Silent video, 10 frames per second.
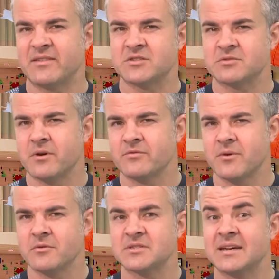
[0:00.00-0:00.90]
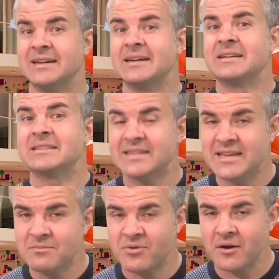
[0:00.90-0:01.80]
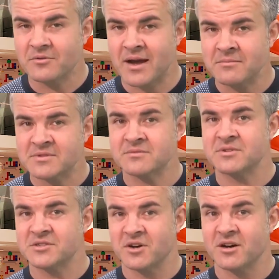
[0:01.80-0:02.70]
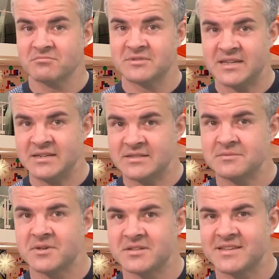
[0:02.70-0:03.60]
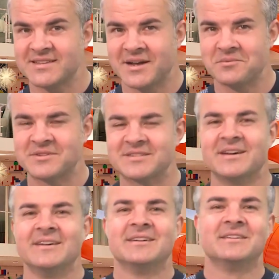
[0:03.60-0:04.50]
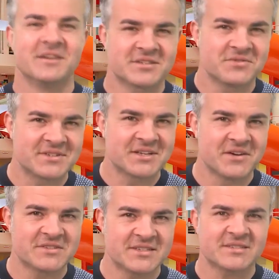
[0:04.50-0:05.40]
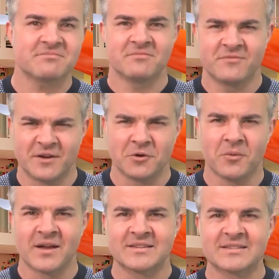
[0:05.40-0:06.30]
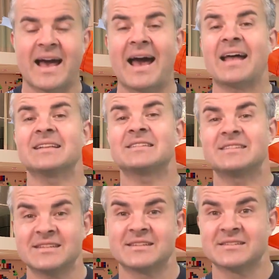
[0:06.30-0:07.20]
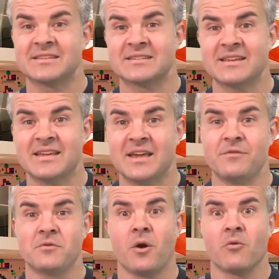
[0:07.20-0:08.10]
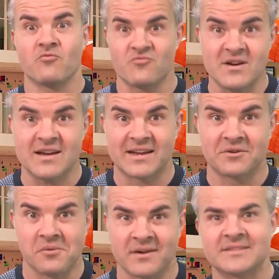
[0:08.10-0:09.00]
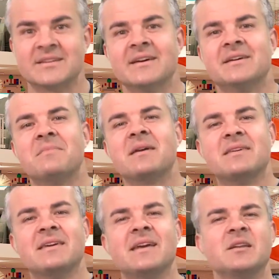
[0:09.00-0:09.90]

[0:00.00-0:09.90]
11 to 12-year-olds, teen programs, which are teens, 13 and upwards, nursery services for little ones, and sitters at sea if you've got really little ones, making